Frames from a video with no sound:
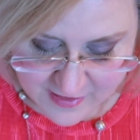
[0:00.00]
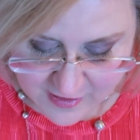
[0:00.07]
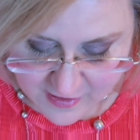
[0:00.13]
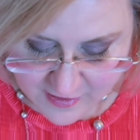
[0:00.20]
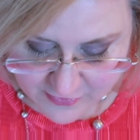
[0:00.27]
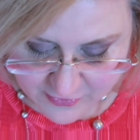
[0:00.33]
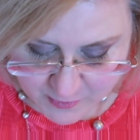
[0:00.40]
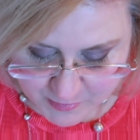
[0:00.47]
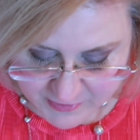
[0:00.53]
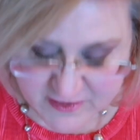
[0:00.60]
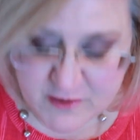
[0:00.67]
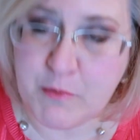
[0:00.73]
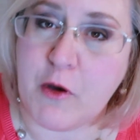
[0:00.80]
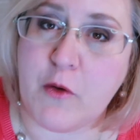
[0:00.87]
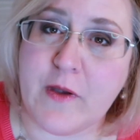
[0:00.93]
Uh, the
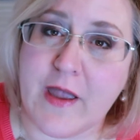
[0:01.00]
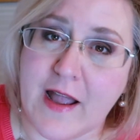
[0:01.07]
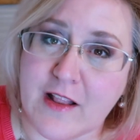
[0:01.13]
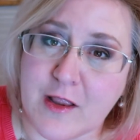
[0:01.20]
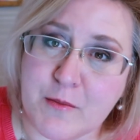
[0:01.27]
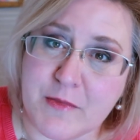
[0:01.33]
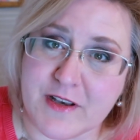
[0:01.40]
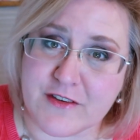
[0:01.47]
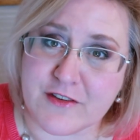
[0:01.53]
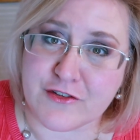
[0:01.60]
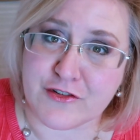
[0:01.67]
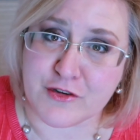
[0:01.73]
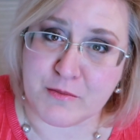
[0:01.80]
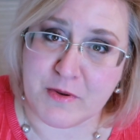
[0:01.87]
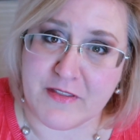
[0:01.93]
bespoke element
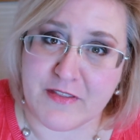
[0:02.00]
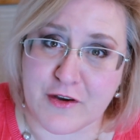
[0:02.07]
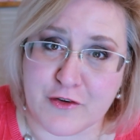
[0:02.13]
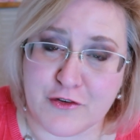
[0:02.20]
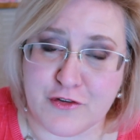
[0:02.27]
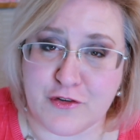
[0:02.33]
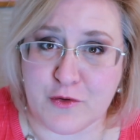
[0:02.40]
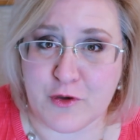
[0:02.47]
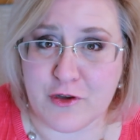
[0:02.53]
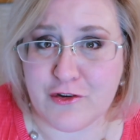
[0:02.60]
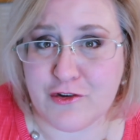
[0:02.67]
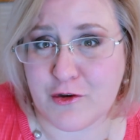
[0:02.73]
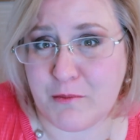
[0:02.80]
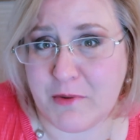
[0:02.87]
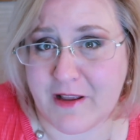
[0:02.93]
should be there too. You
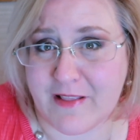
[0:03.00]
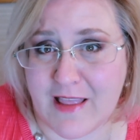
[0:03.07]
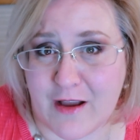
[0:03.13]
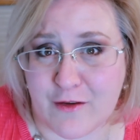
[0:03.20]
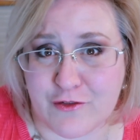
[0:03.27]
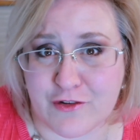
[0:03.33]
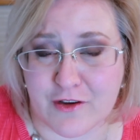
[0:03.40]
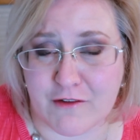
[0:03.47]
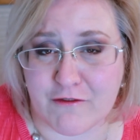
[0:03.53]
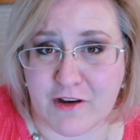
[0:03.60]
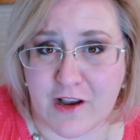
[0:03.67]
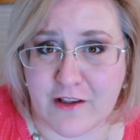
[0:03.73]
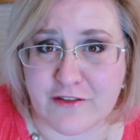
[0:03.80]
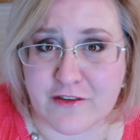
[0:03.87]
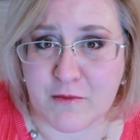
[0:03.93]
should be allowed to
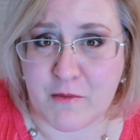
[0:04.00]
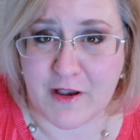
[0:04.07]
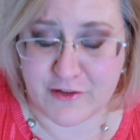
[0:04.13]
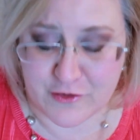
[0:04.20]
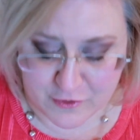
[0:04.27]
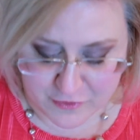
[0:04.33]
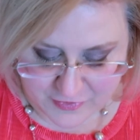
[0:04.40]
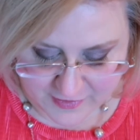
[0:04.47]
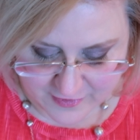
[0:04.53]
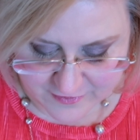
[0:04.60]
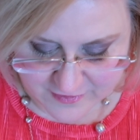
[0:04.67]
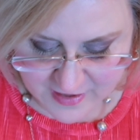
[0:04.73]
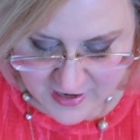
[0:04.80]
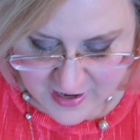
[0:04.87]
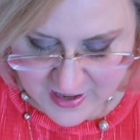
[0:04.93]
customize your
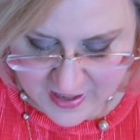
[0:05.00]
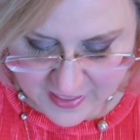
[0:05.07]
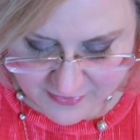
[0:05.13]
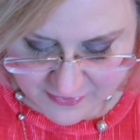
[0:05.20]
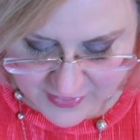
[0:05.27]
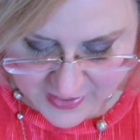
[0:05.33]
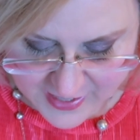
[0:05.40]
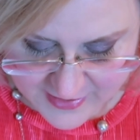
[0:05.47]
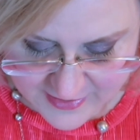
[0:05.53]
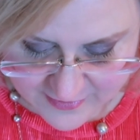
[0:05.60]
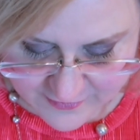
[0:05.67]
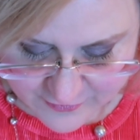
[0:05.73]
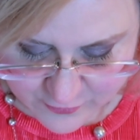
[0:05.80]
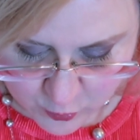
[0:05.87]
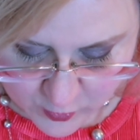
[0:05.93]
things. And that
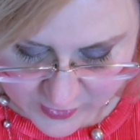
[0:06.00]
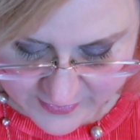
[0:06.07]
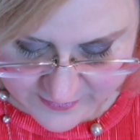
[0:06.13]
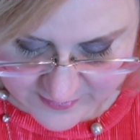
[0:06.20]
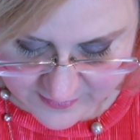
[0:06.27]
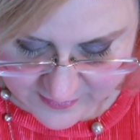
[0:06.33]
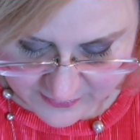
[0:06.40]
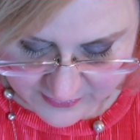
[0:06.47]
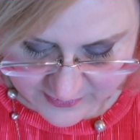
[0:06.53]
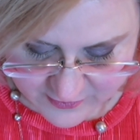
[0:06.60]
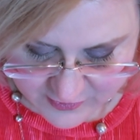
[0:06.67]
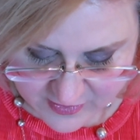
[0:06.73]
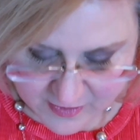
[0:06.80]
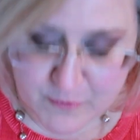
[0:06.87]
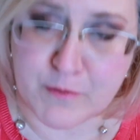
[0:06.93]
is what
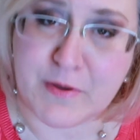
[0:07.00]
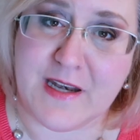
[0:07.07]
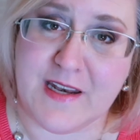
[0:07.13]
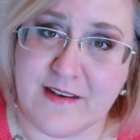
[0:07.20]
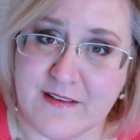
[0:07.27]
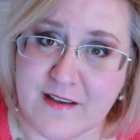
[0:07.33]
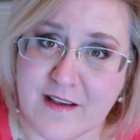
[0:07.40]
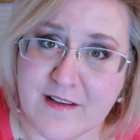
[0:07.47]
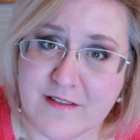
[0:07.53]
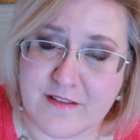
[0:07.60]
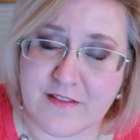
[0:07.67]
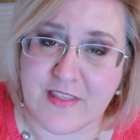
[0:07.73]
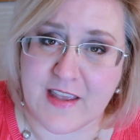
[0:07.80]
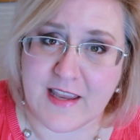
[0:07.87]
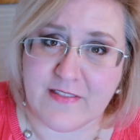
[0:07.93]
this company
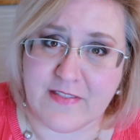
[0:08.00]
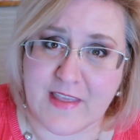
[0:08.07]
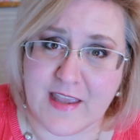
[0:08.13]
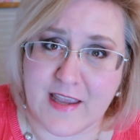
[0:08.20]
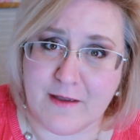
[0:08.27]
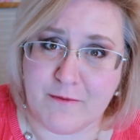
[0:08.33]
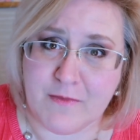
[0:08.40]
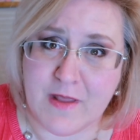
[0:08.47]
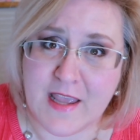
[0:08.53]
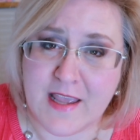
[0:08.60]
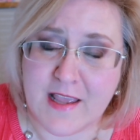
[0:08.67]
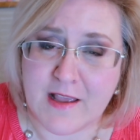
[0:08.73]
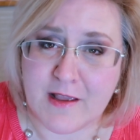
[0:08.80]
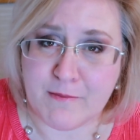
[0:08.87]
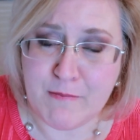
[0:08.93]
does. They, they
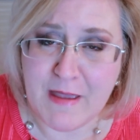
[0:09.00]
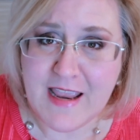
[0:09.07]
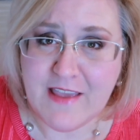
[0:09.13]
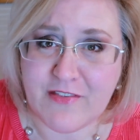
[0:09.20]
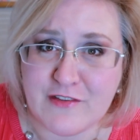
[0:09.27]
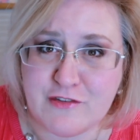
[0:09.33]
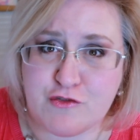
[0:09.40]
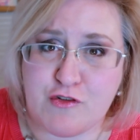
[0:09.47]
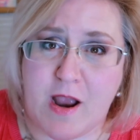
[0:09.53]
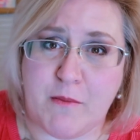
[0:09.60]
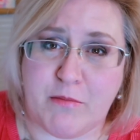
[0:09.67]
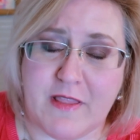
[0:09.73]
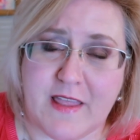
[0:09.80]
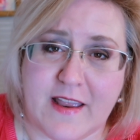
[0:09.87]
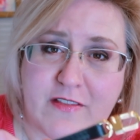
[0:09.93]
make the
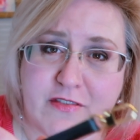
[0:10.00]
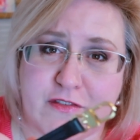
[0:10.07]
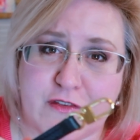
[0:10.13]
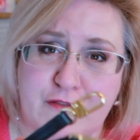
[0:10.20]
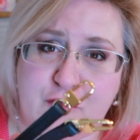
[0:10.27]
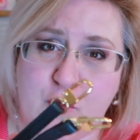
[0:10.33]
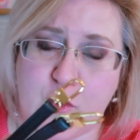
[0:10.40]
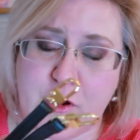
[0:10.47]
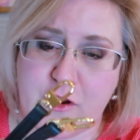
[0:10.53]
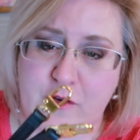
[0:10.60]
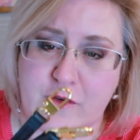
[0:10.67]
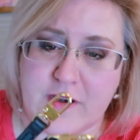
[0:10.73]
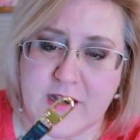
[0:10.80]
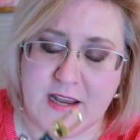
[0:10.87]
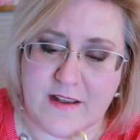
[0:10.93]
strap lengths for
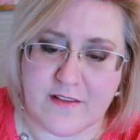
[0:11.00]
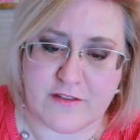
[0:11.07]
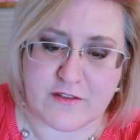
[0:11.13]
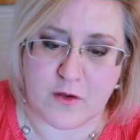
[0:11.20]
your needs.